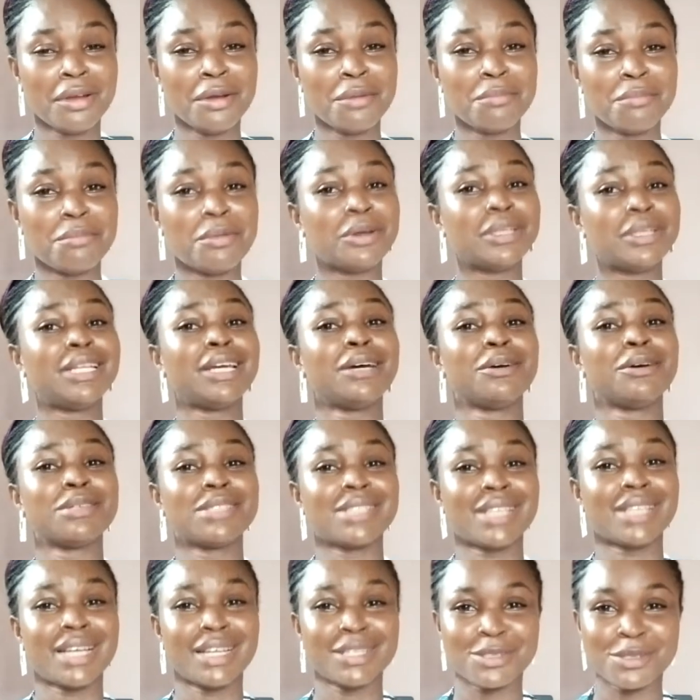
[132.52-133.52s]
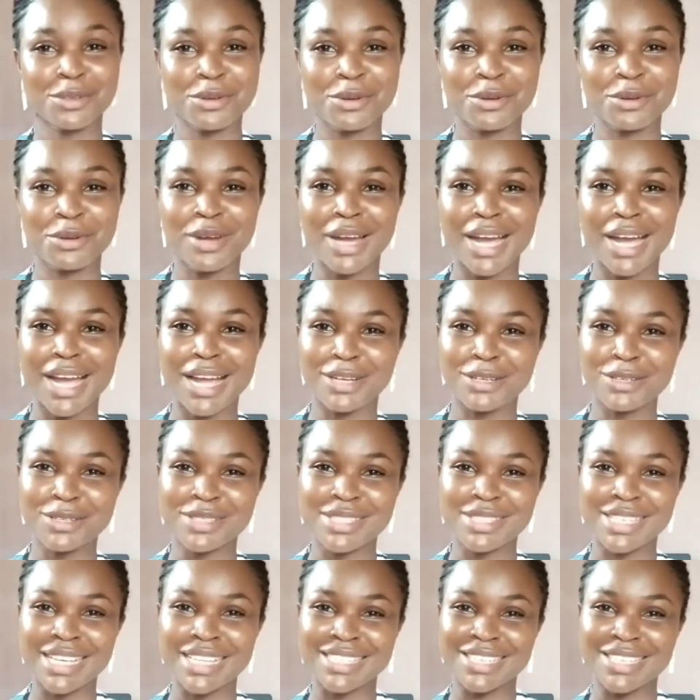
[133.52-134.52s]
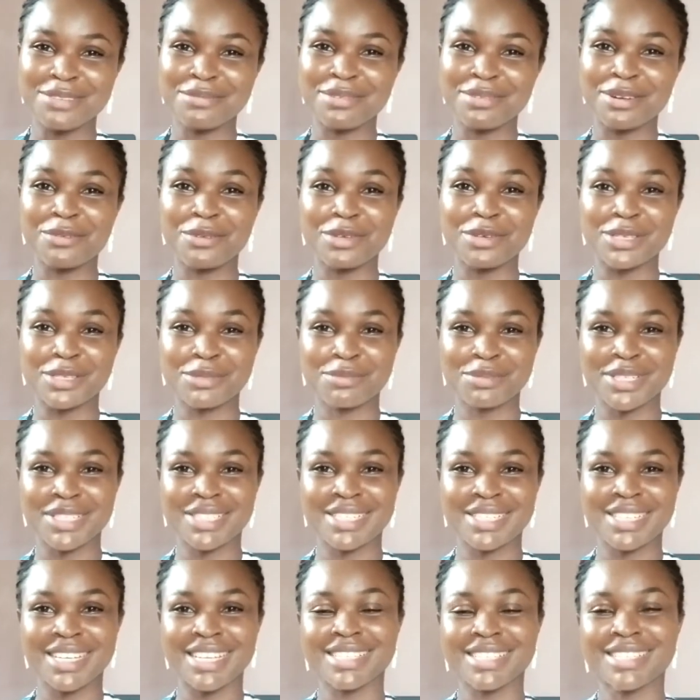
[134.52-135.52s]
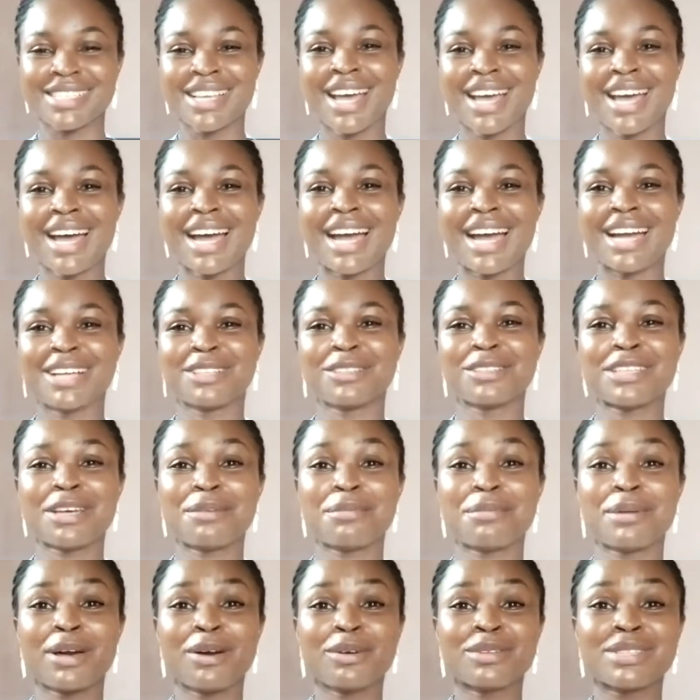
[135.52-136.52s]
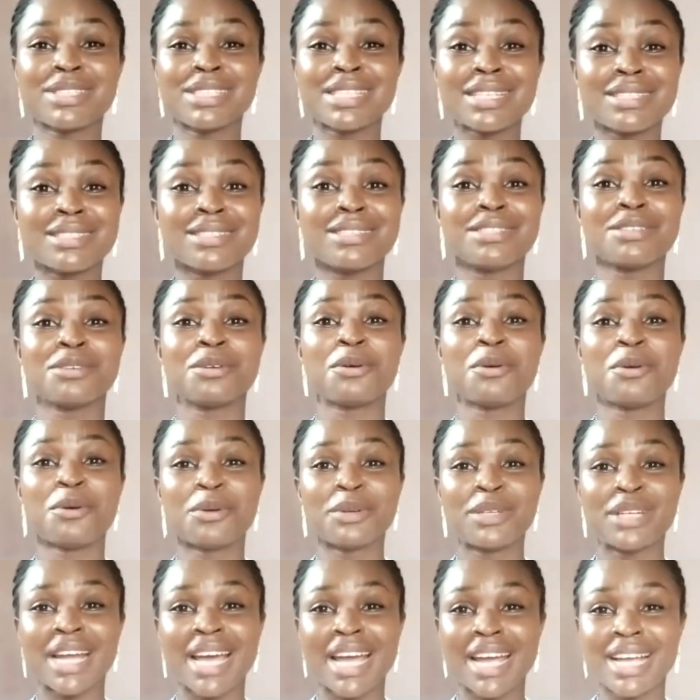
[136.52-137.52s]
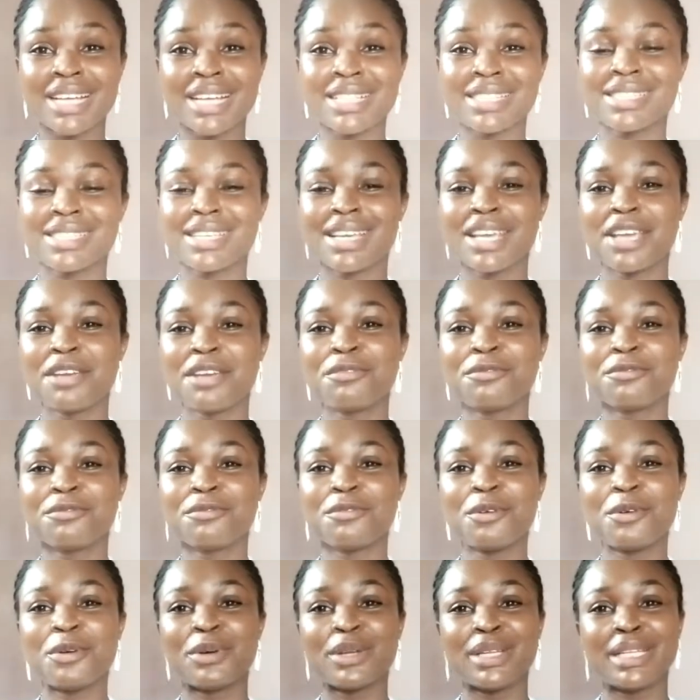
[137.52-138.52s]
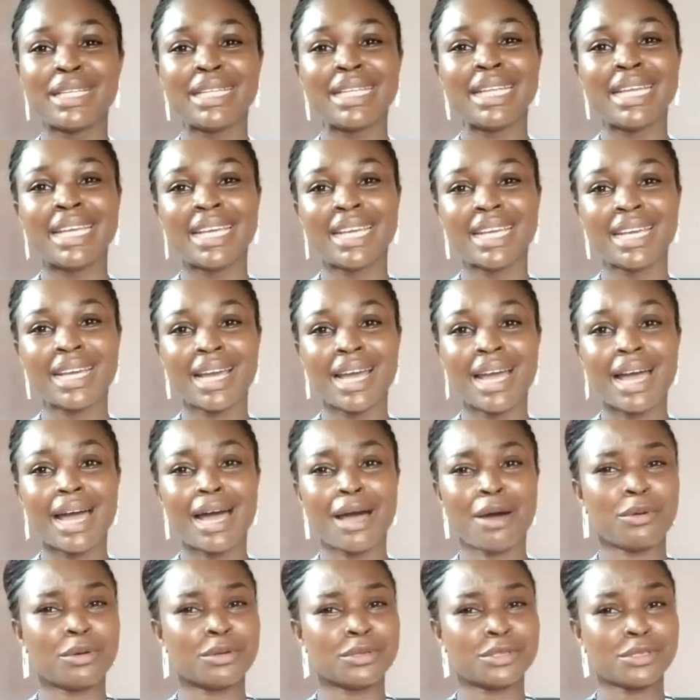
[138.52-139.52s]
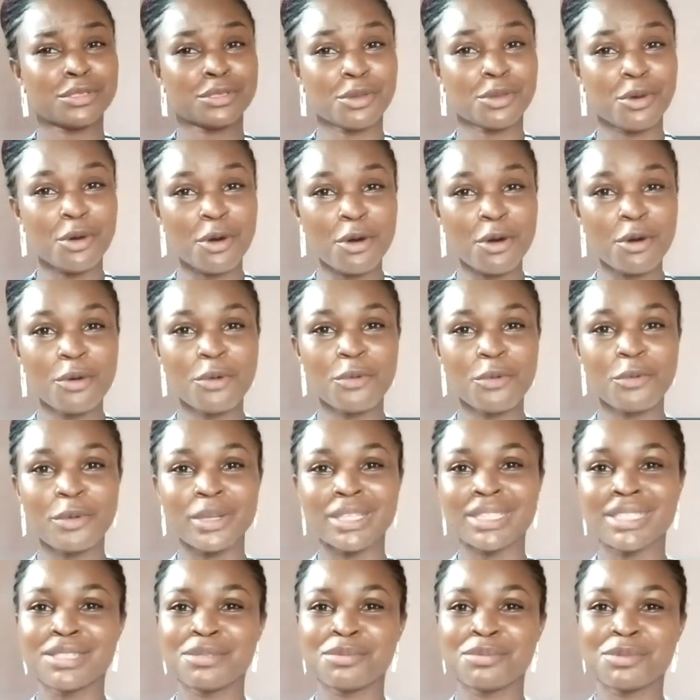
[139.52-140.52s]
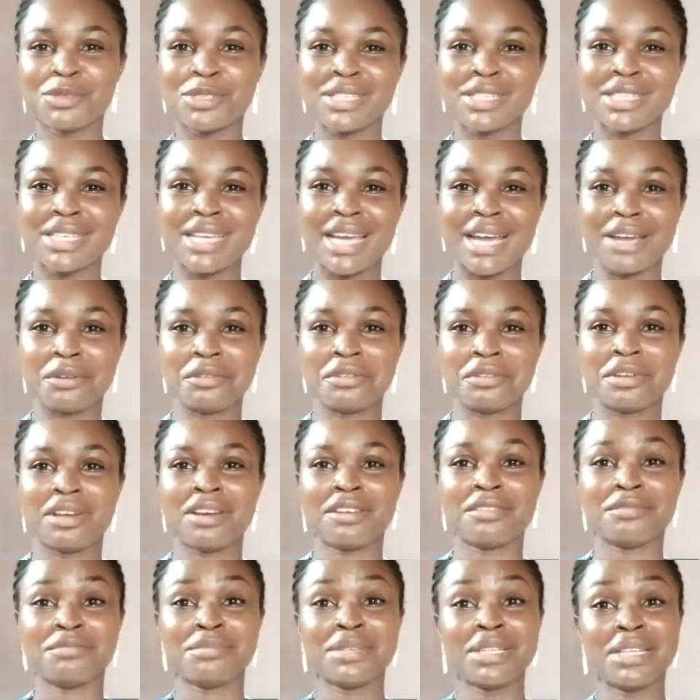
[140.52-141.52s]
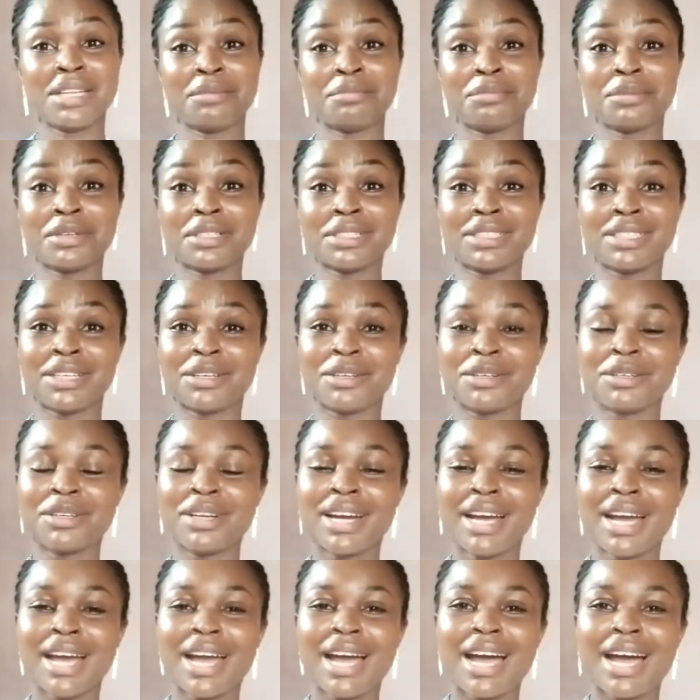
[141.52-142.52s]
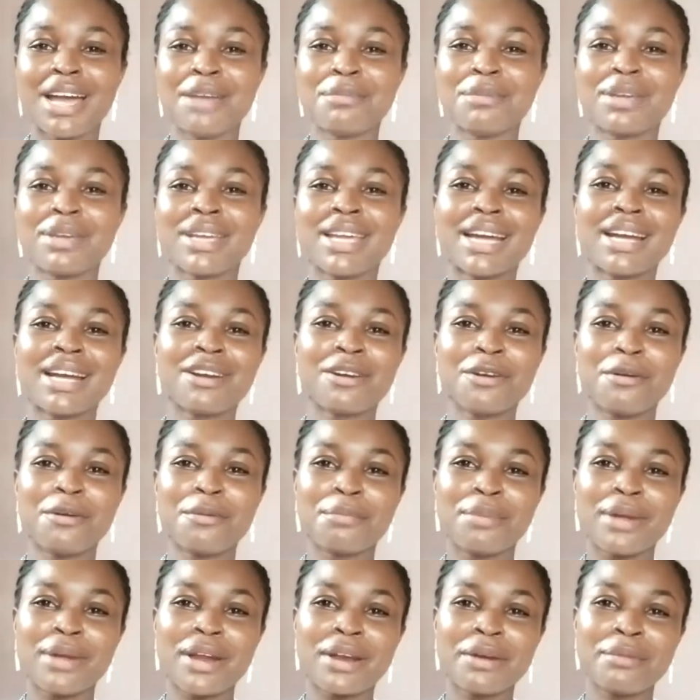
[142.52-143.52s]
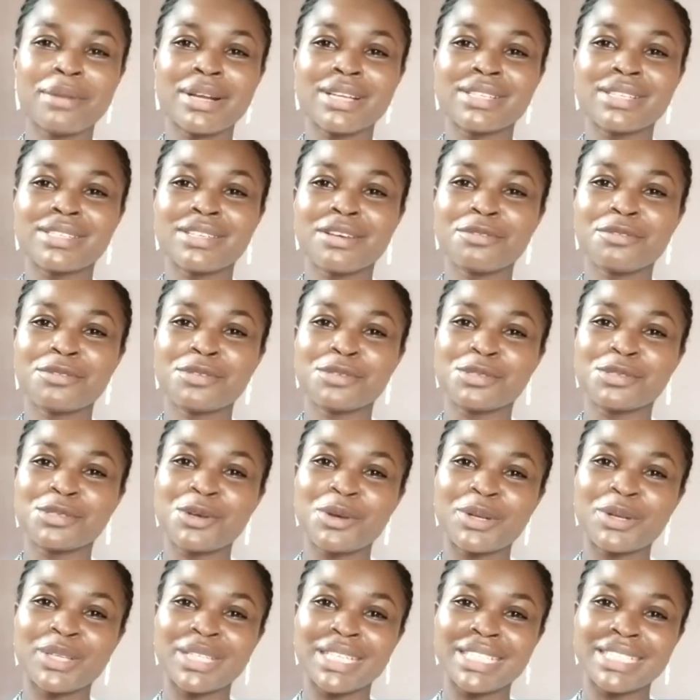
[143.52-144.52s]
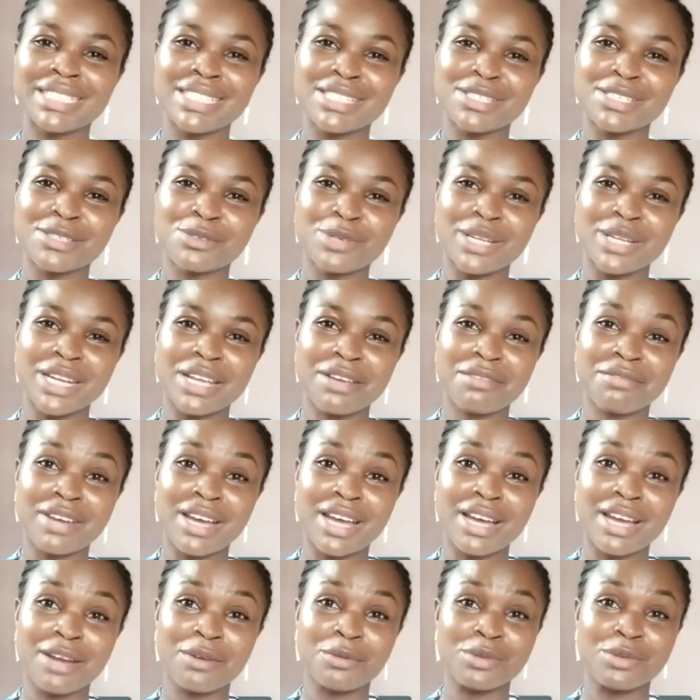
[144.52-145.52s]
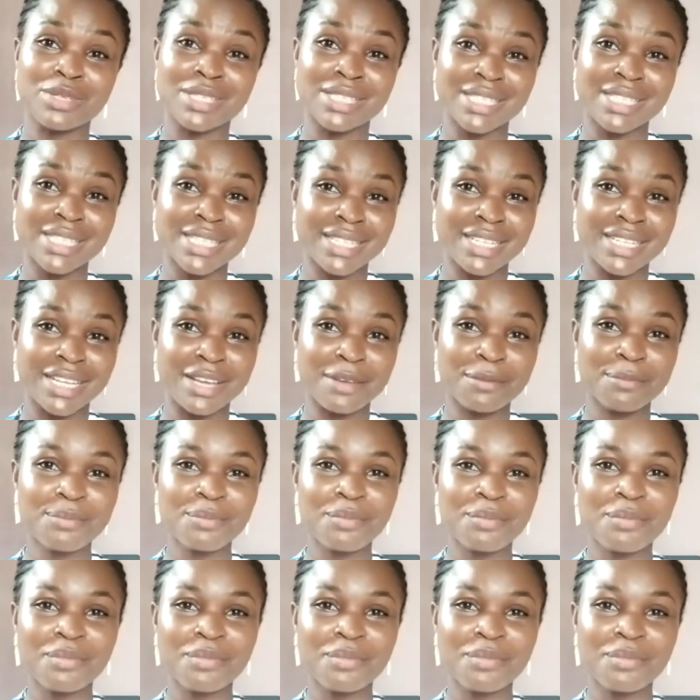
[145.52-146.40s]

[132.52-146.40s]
models at all." I looked at him and was speechless. I thought about it the whole night. If only I was tall, with this beauty I could have been a model. I began comparing myself to tall ladies whenever I would see them.